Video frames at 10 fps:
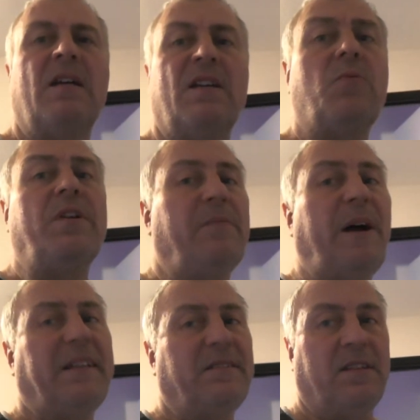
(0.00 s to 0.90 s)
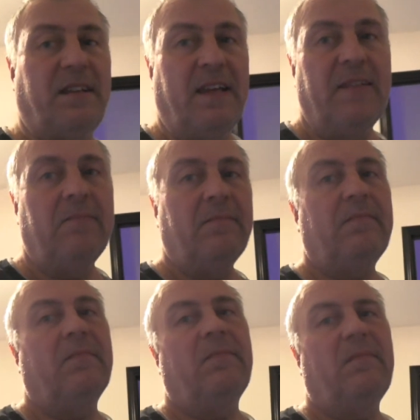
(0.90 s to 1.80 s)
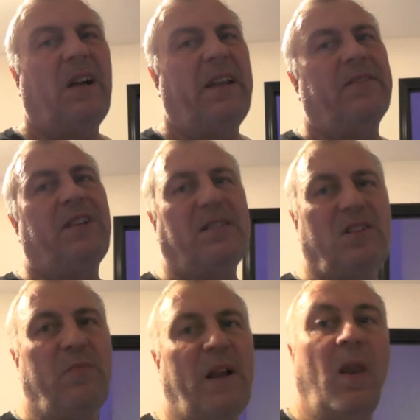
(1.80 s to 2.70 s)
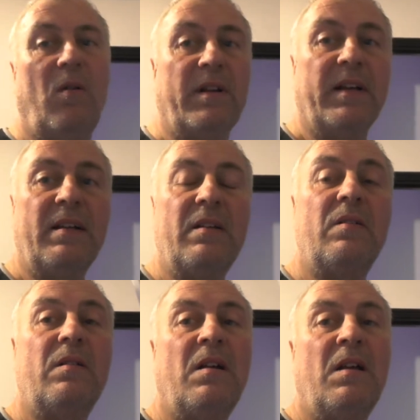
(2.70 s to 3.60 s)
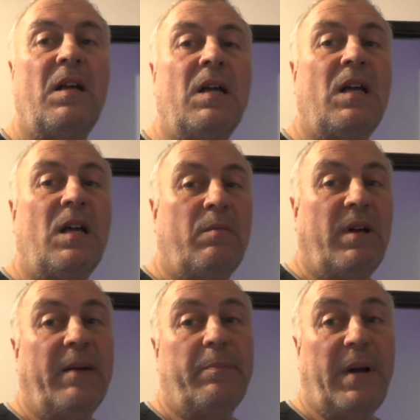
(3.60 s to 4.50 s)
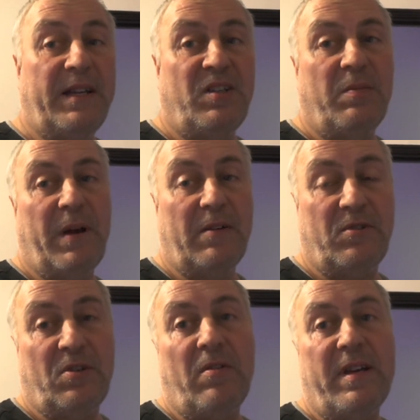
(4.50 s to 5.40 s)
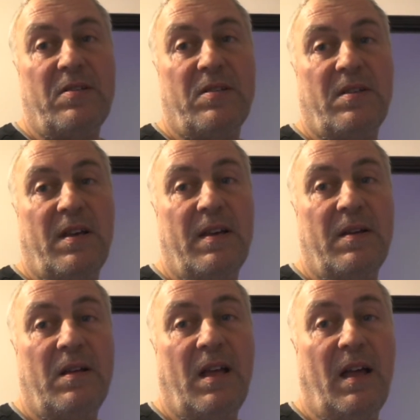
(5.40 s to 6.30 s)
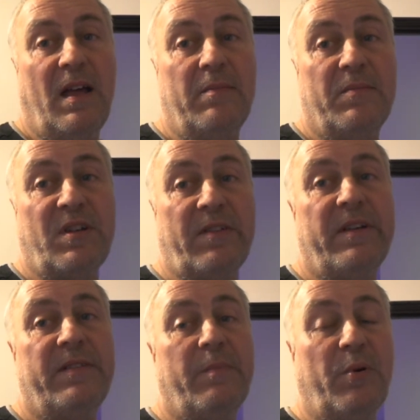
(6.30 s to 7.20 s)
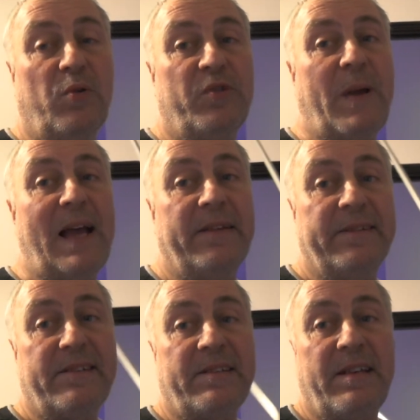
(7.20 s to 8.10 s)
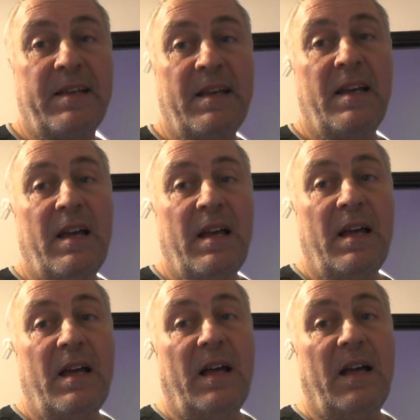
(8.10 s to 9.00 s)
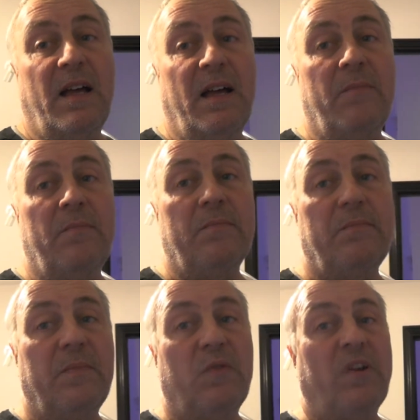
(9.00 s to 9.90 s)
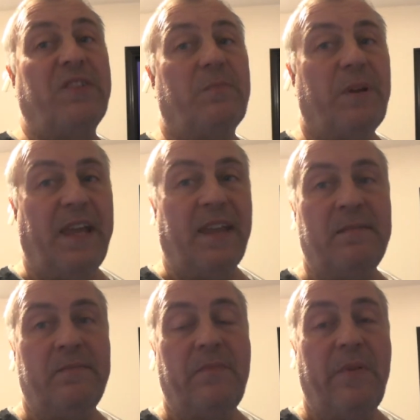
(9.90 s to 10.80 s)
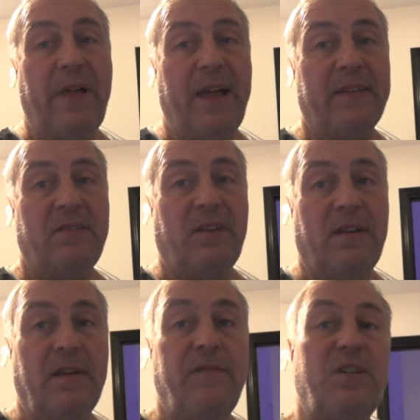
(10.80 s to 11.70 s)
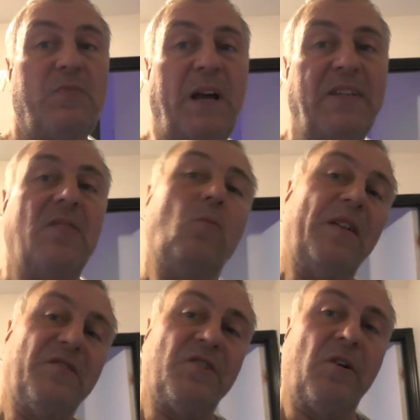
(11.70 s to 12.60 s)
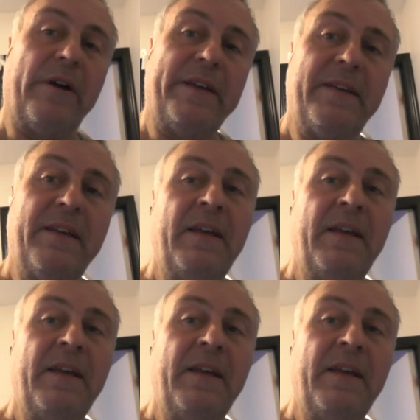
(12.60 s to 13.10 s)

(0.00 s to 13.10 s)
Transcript: is when you're painting it, I know it takes a little bit longer, but paint it both sides so that the board's balanced. The reason being that if you just painted one side,